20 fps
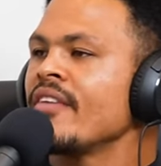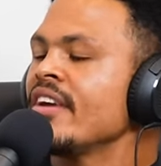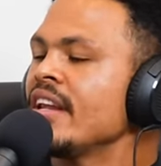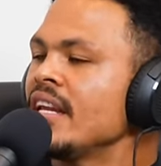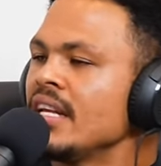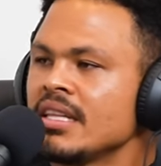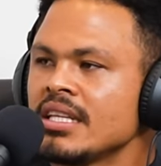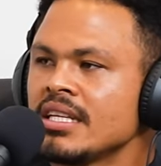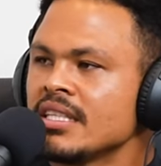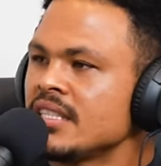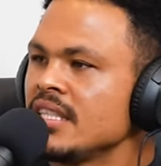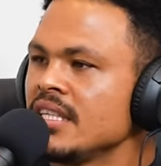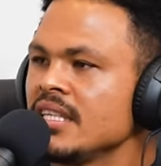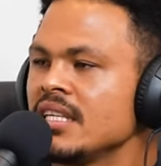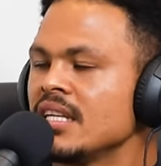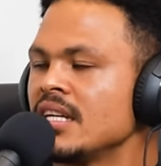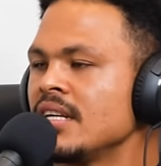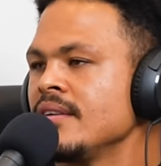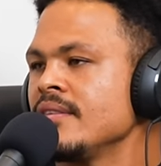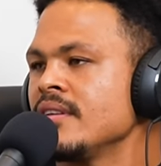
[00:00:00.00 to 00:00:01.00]
Very interesting,
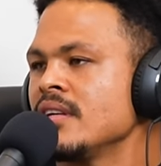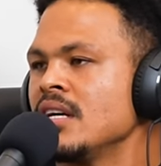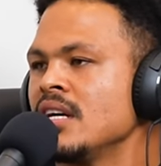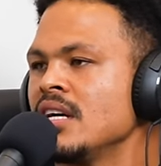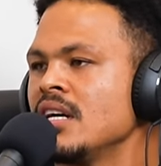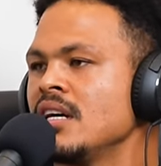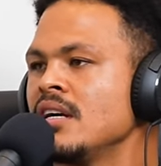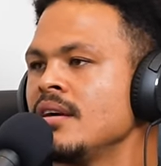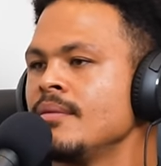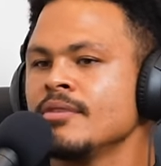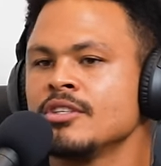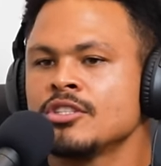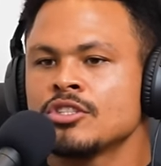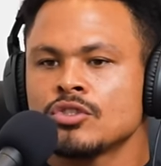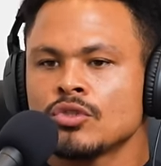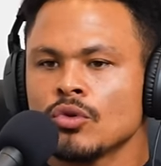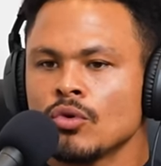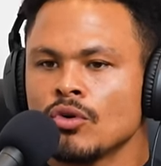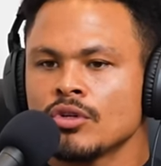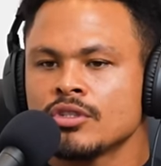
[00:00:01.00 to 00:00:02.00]
yeah. Um, his
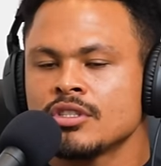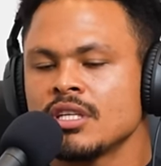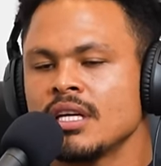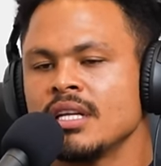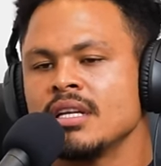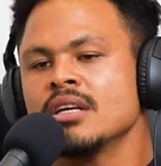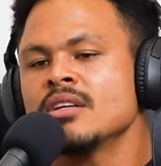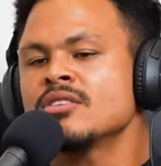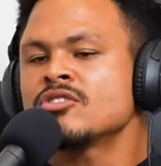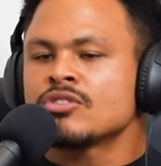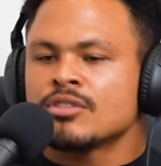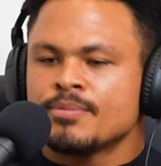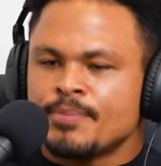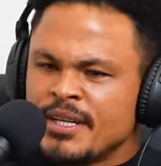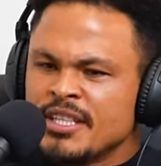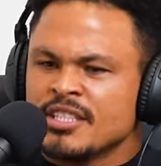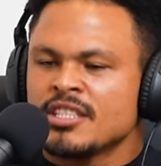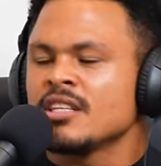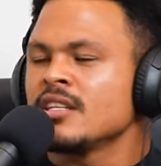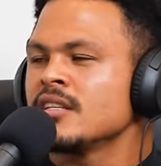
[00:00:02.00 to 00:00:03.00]
thoughts and
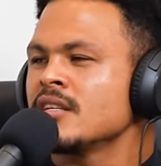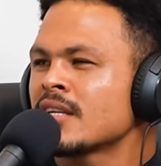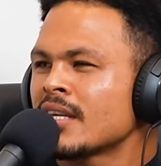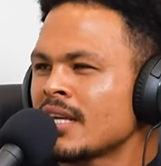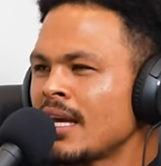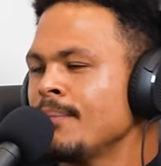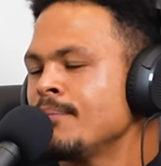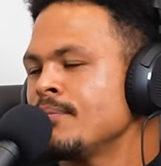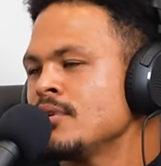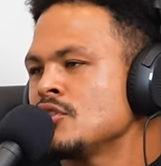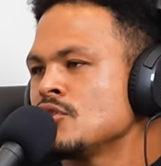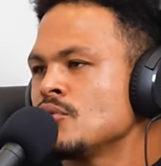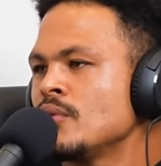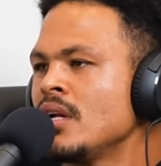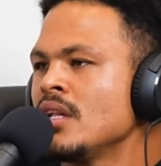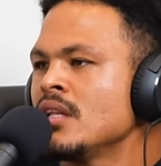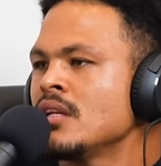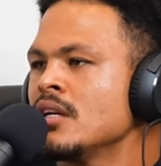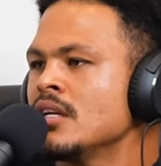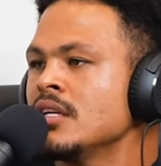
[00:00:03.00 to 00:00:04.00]
especially the camp as
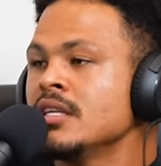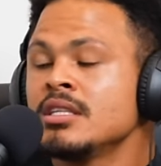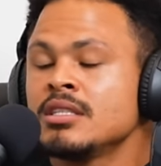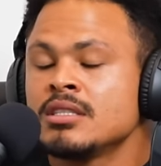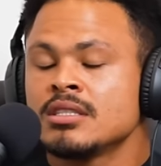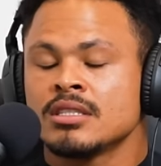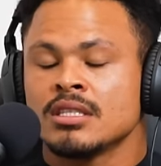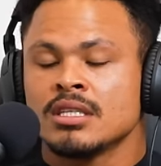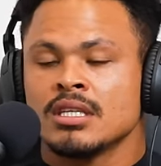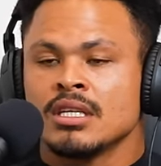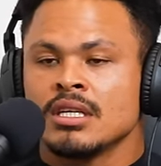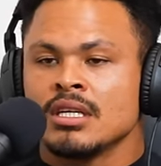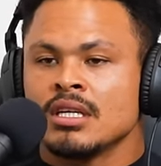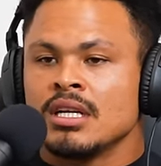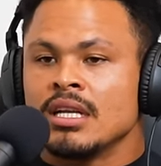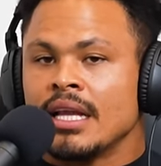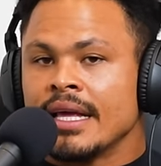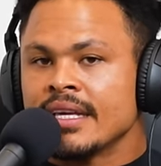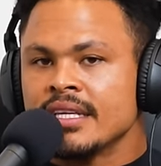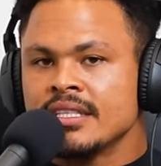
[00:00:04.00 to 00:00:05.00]
well. He's,
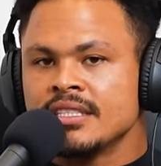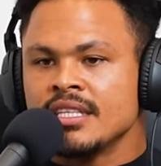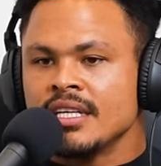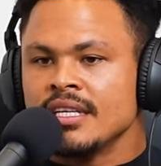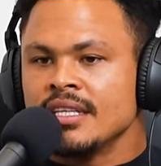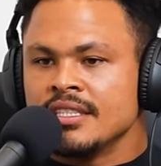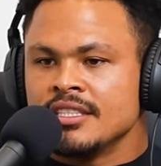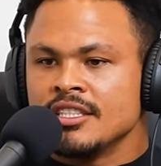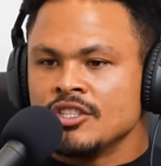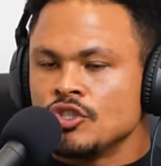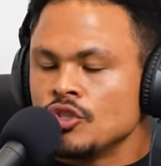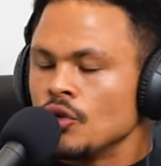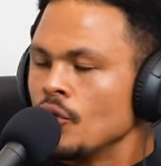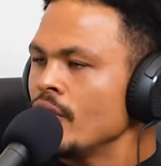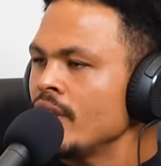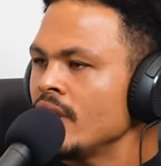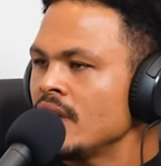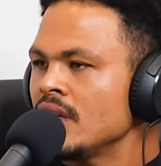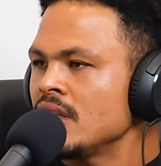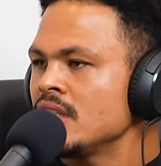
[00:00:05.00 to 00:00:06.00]
like you said, he's
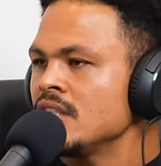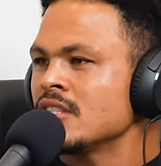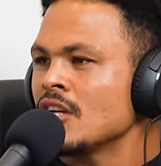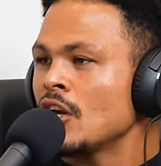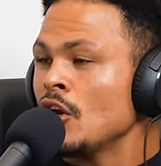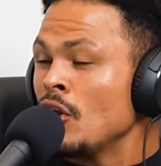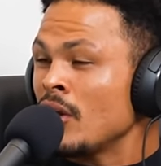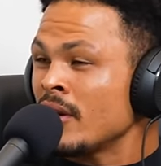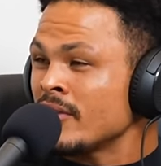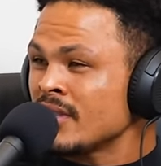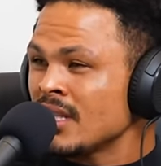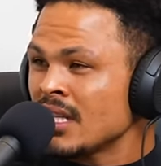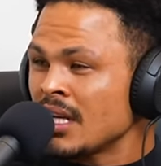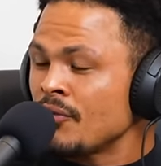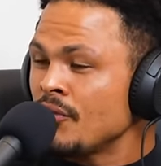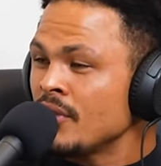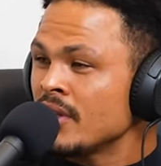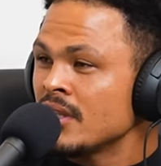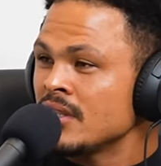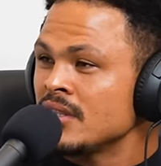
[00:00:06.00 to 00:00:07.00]
enjoying it. He's got a lot of South
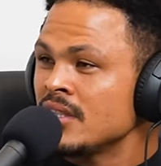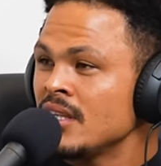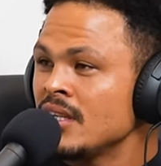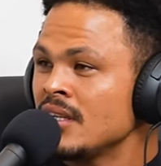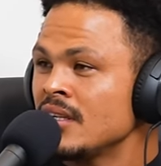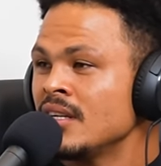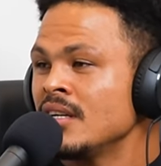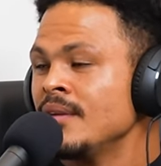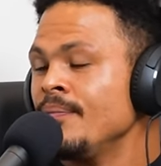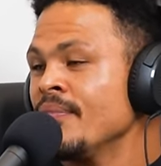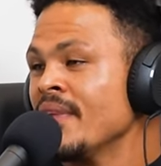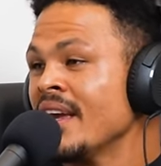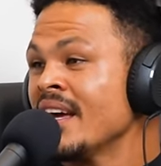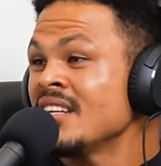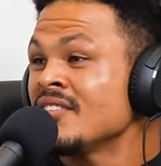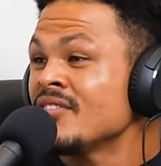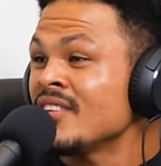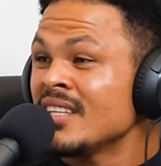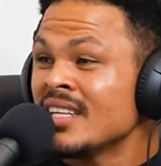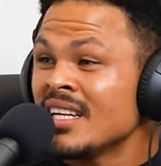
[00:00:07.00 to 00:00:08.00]
Africans there. Um,
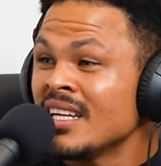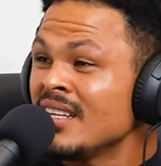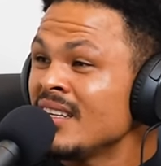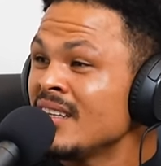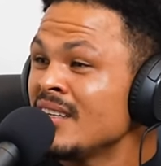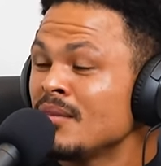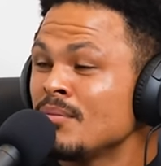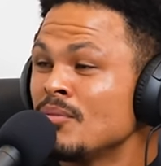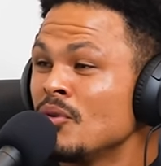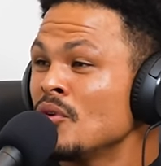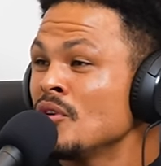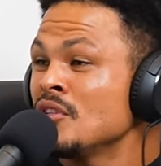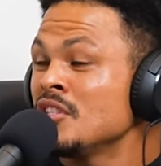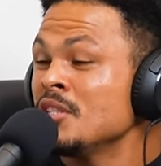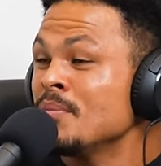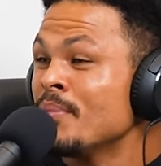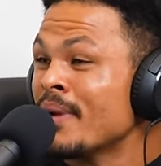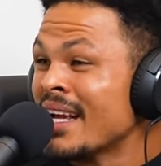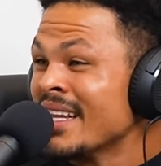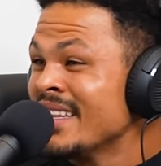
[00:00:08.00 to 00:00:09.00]
Aaron van Rijn and the boys,
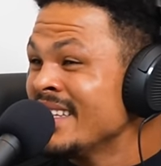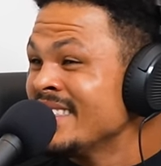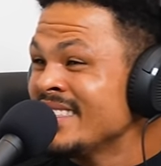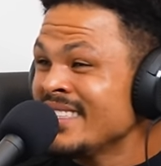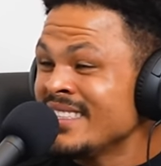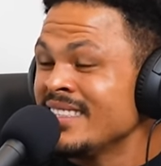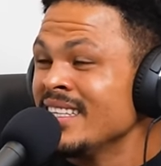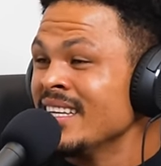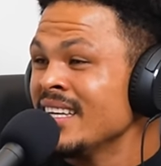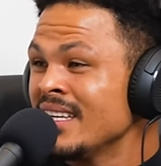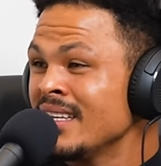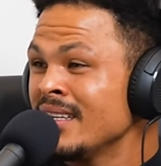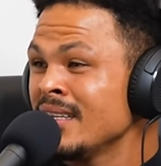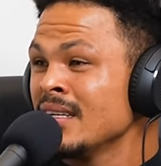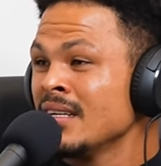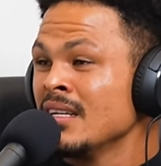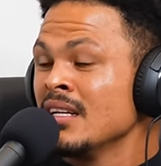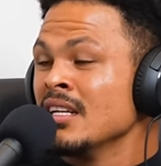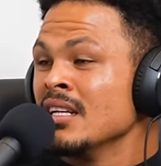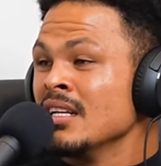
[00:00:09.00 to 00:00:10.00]
his brothers is there.
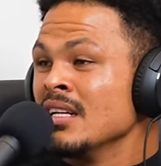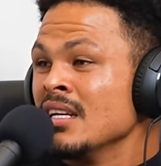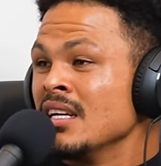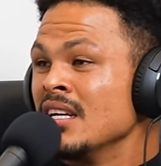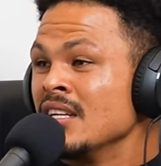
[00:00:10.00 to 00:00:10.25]
Oof.